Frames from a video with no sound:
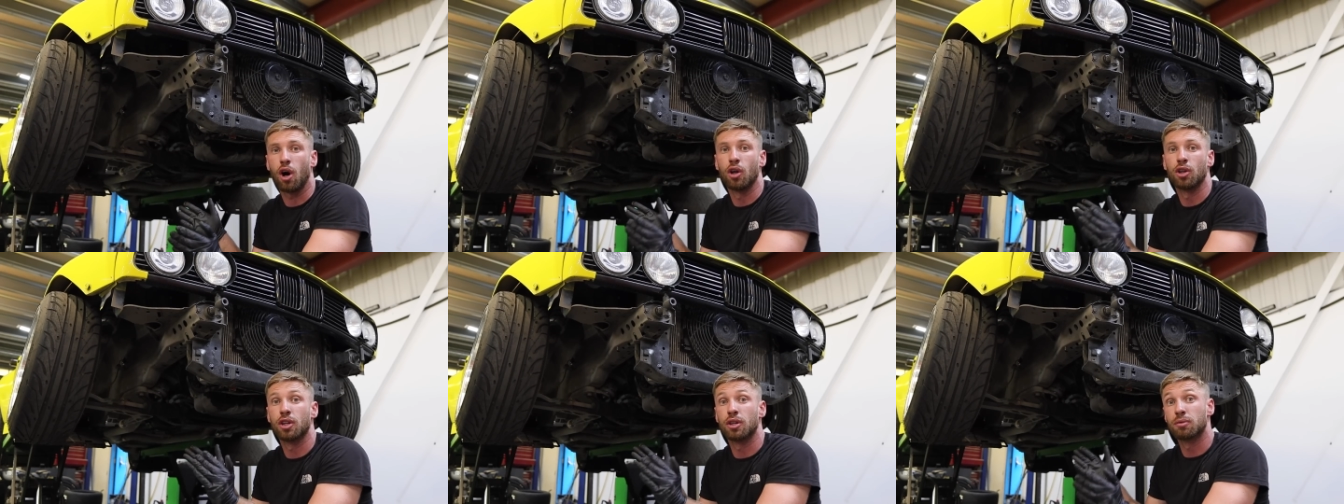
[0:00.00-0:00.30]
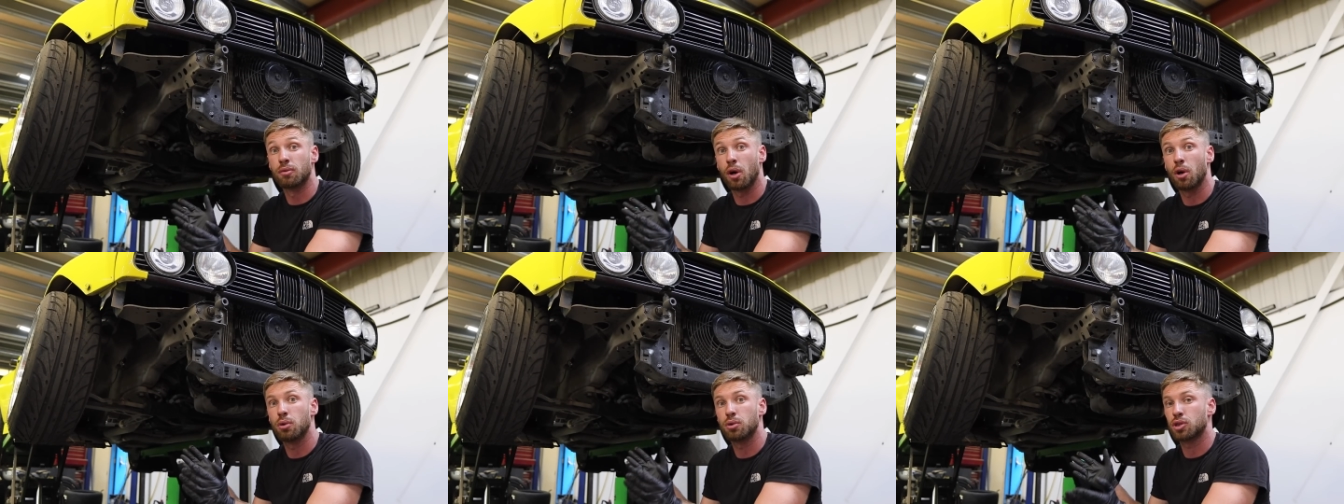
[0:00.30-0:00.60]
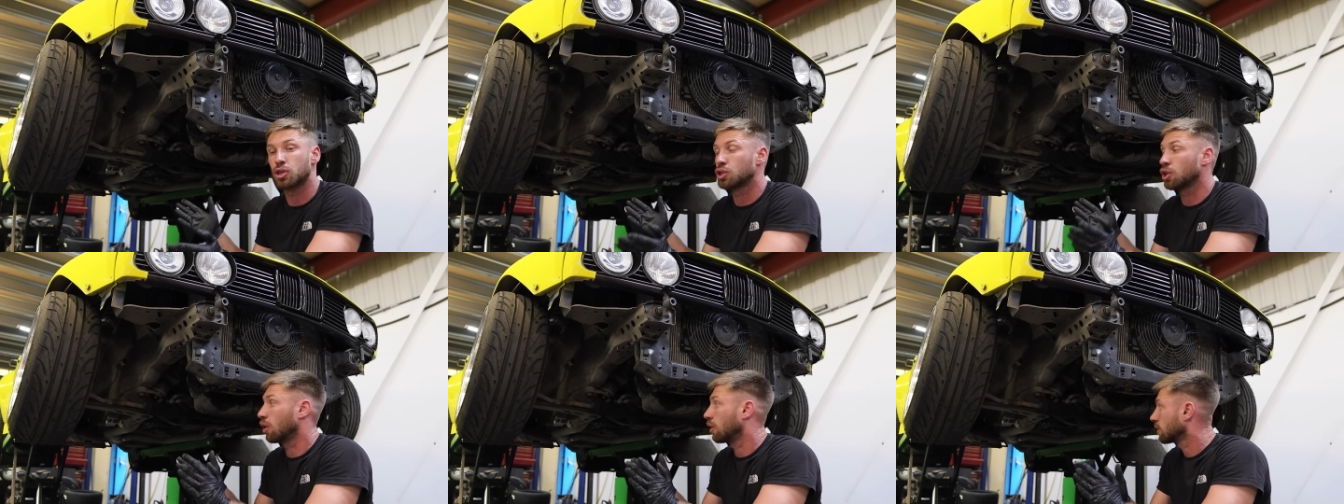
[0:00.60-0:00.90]
on the
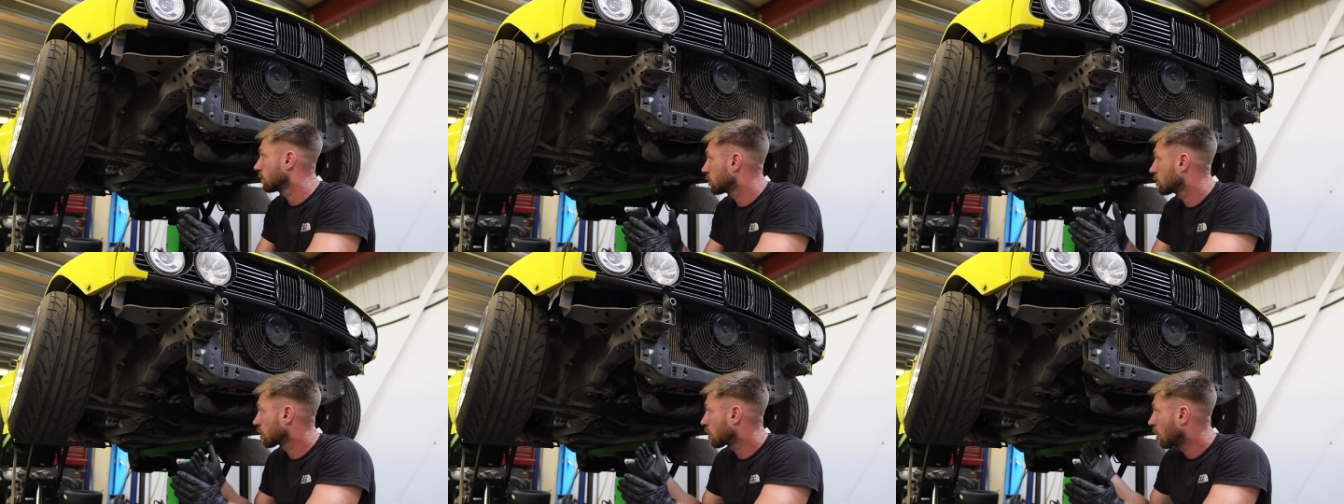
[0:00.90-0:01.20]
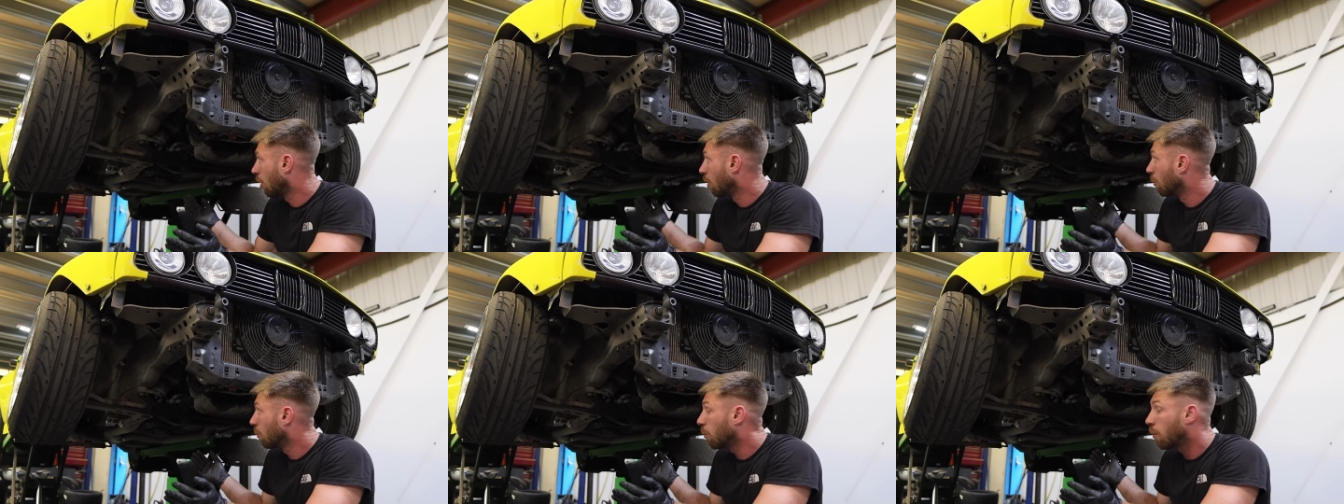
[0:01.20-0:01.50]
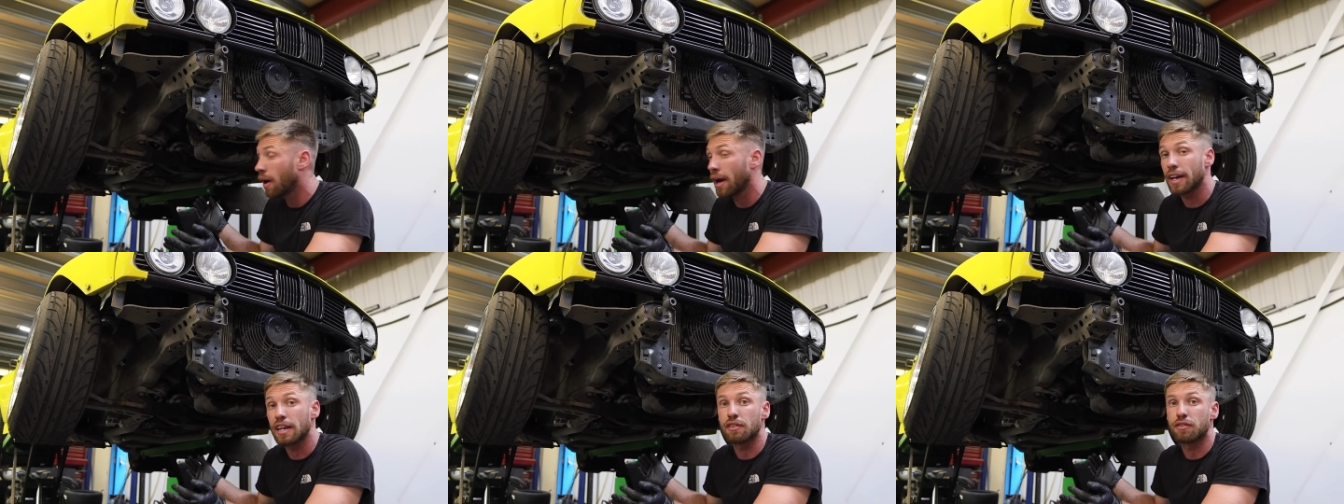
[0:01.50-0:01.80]
rose joint to go
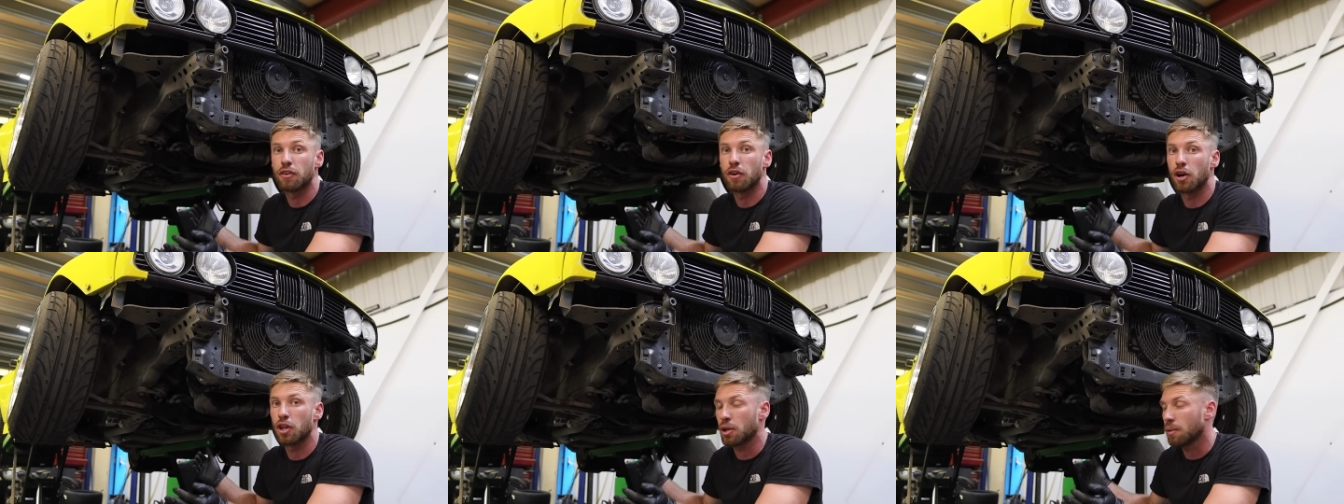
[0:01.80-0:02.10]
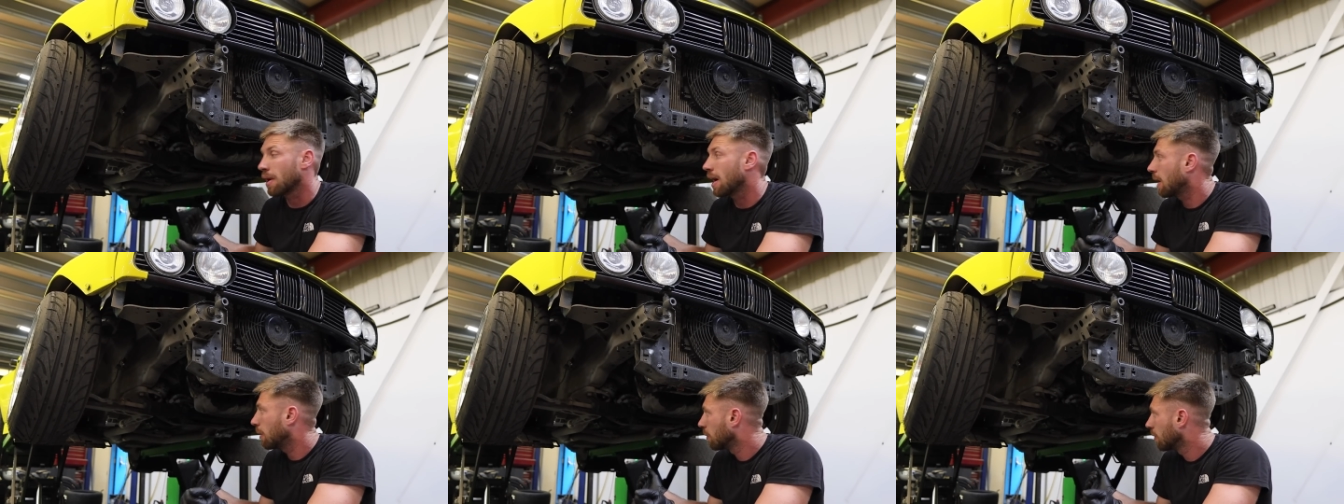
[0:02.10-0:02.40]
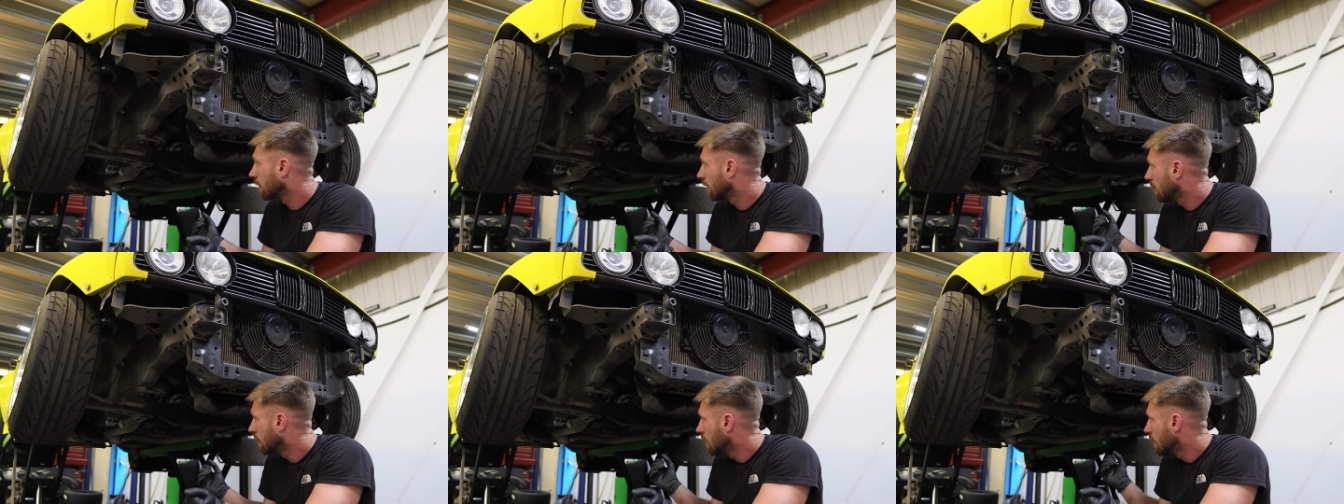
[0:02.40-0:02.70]
way further out,